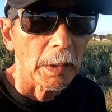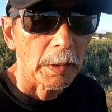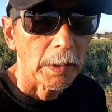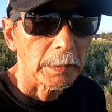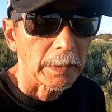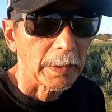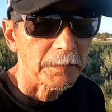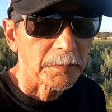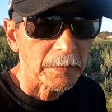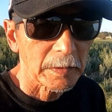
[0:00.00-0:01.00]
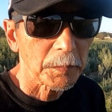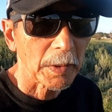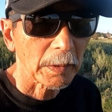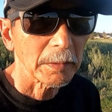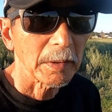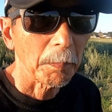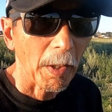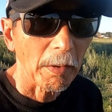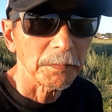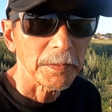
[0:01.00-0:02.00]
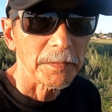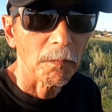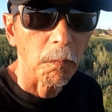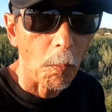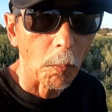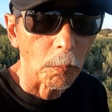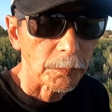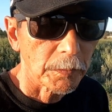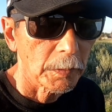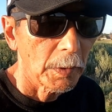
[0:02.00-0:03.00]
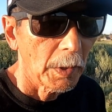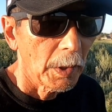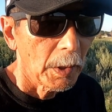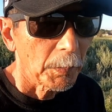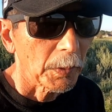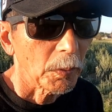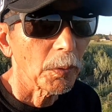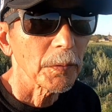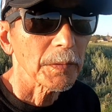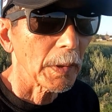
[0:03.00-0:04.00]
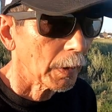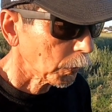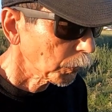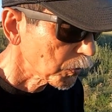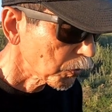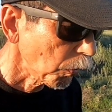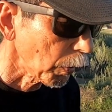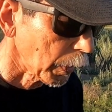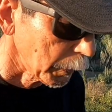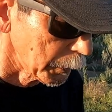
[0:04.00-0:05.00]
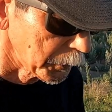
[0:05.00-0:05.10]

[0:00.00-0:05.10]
And it seems like the valve is a fault because uh, controller,